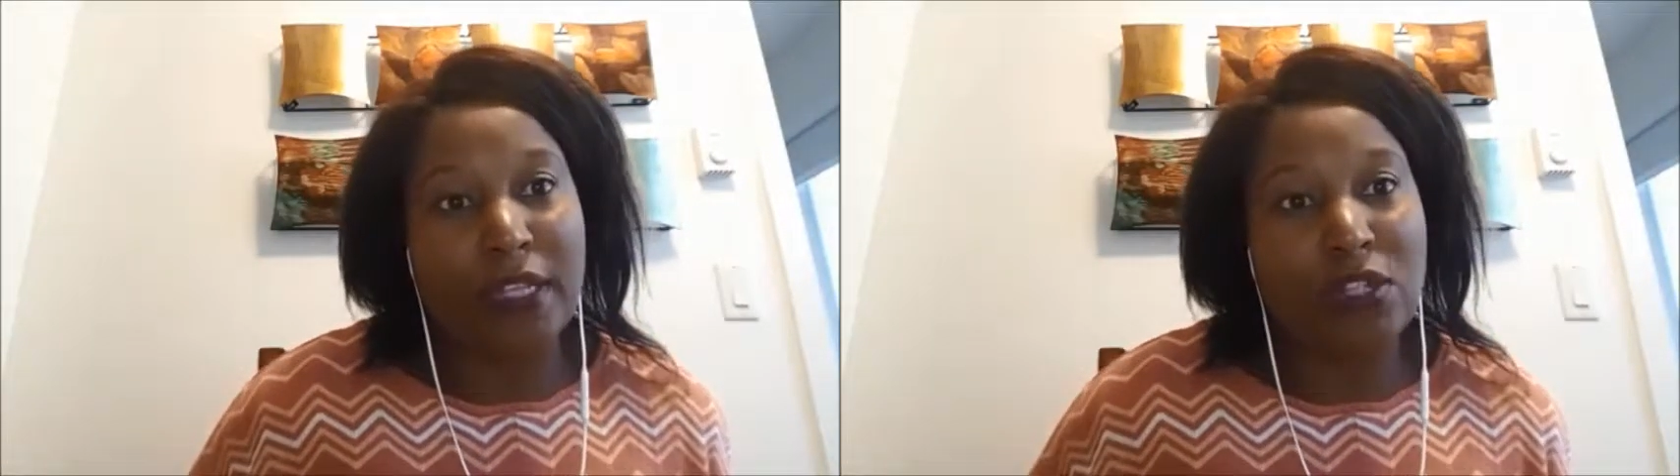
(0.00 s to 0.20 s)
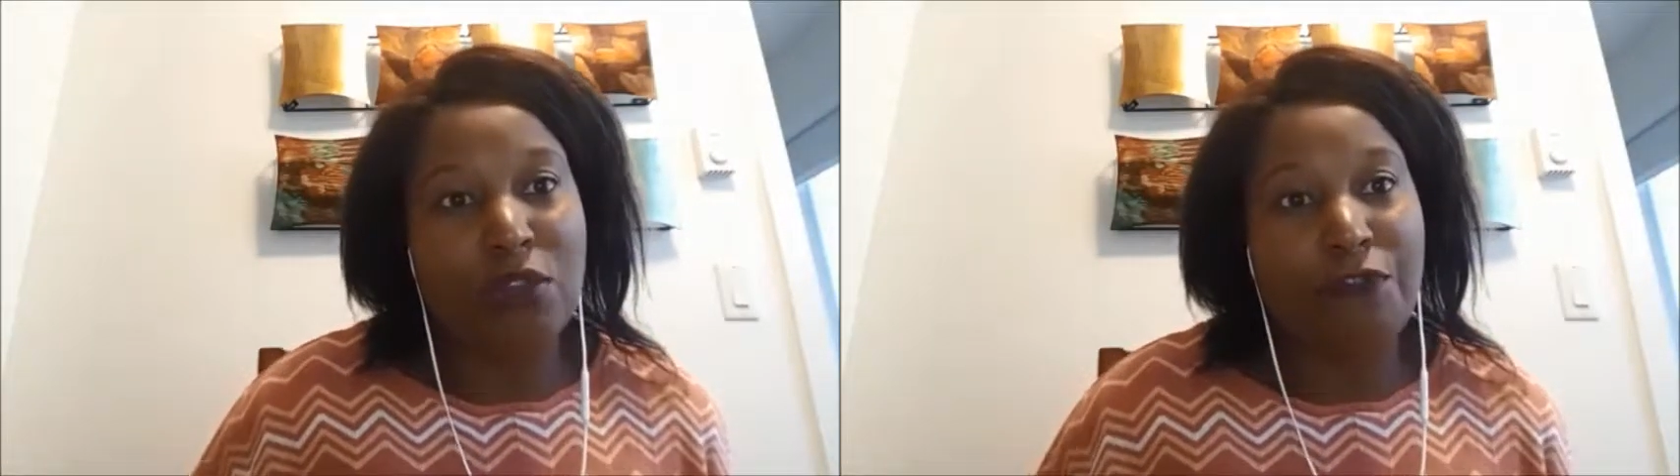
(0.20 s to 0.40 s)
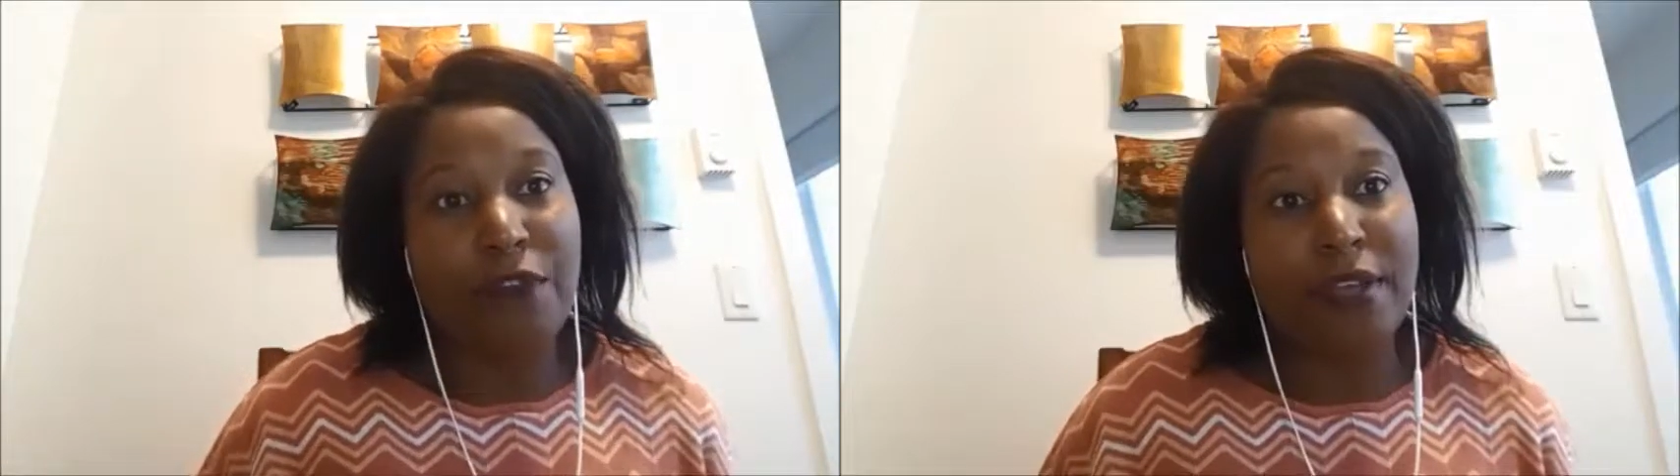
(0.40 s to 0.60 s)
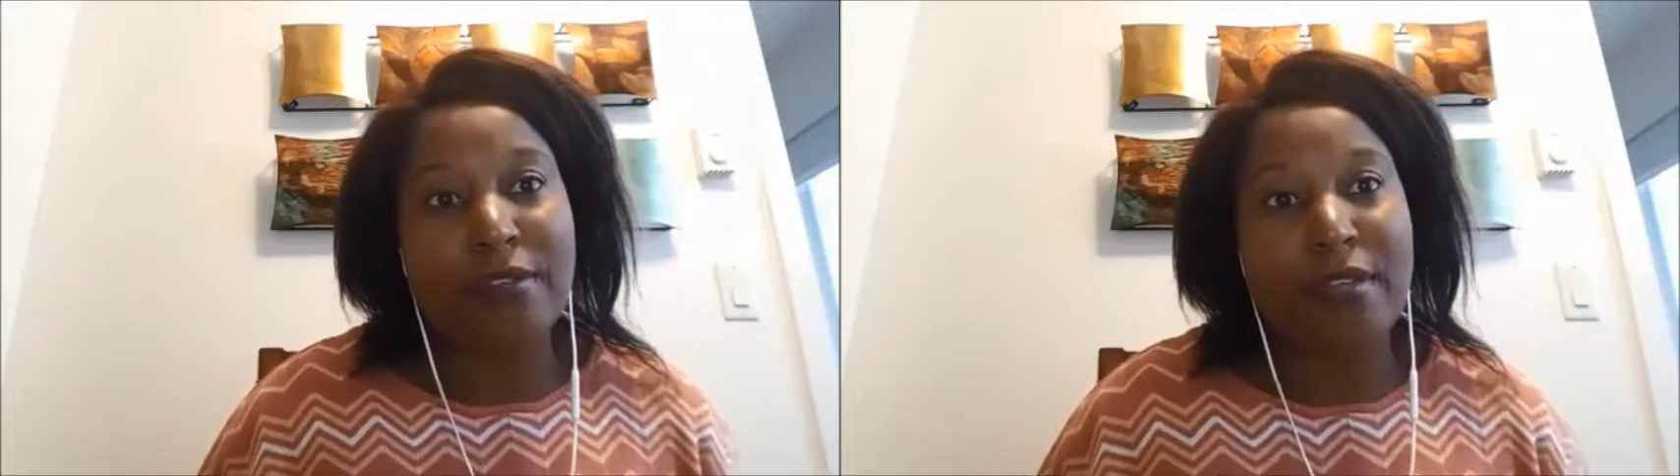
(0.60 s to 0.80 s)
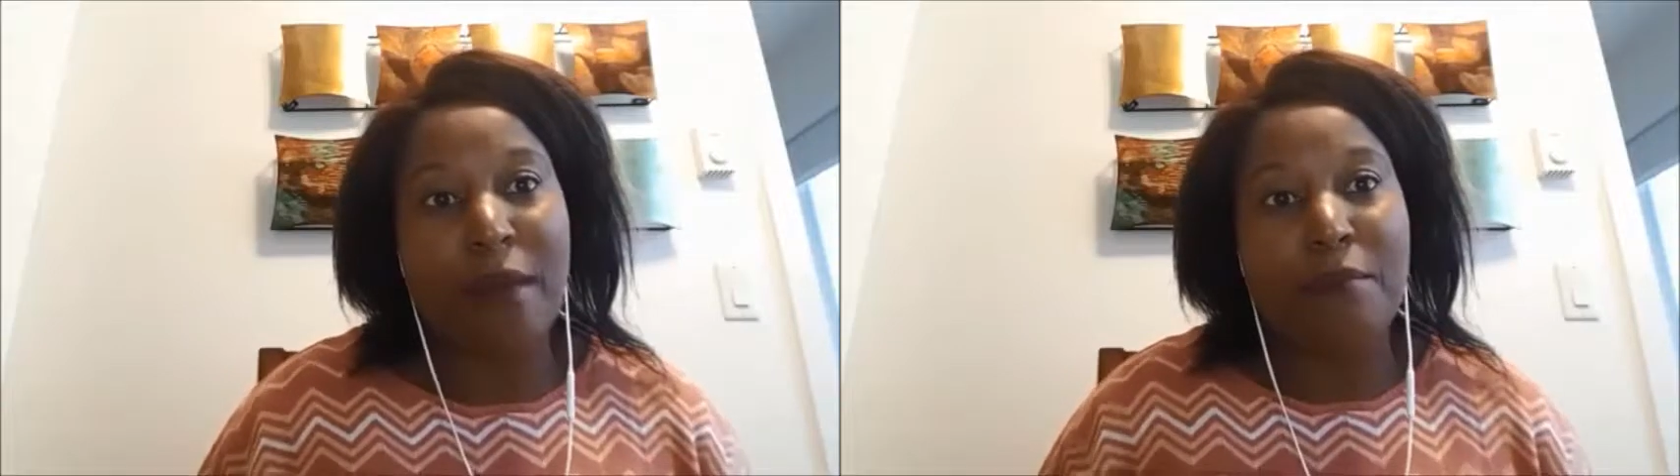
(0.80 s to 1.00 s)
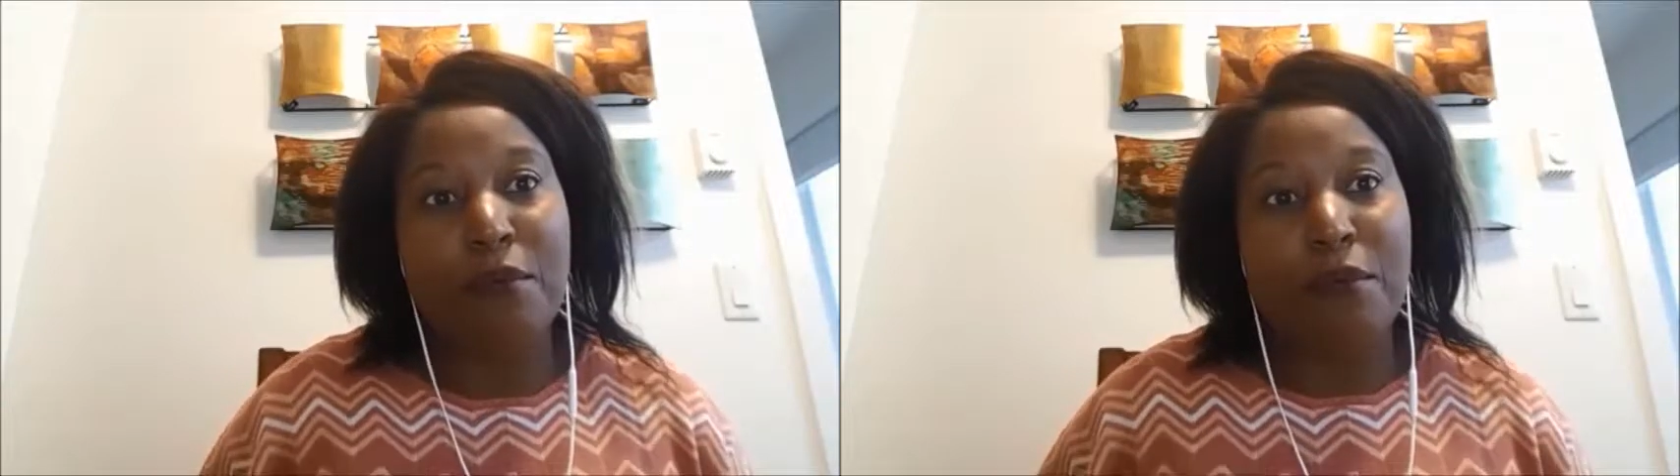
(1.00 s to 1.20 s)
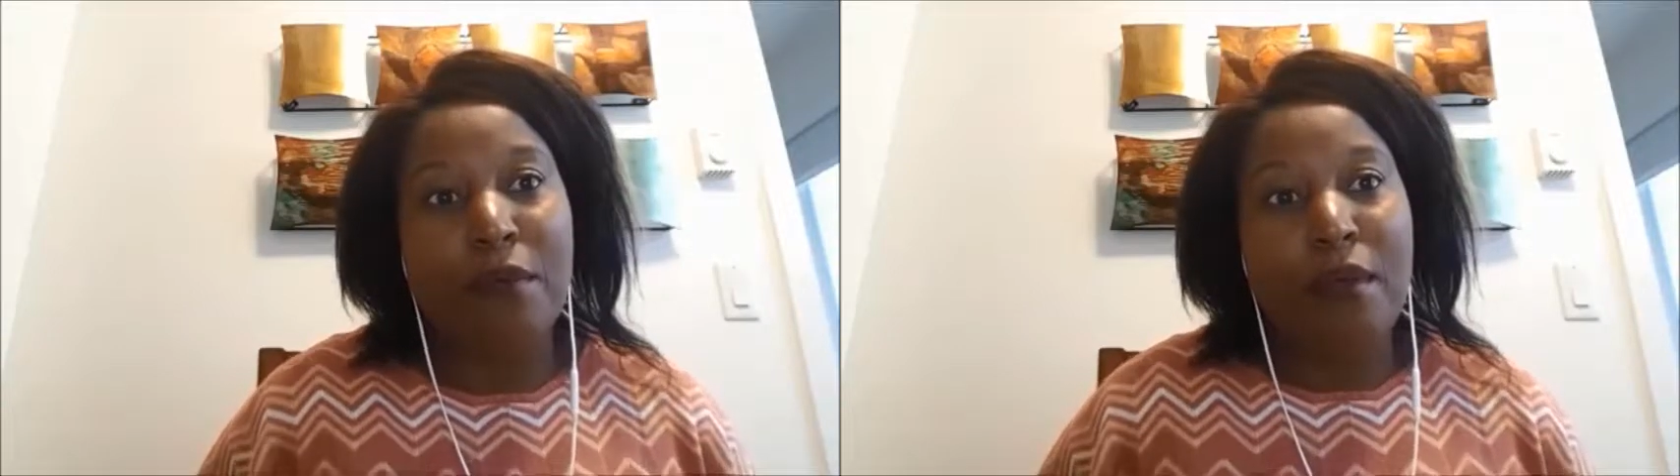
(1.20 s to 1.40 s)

so for example,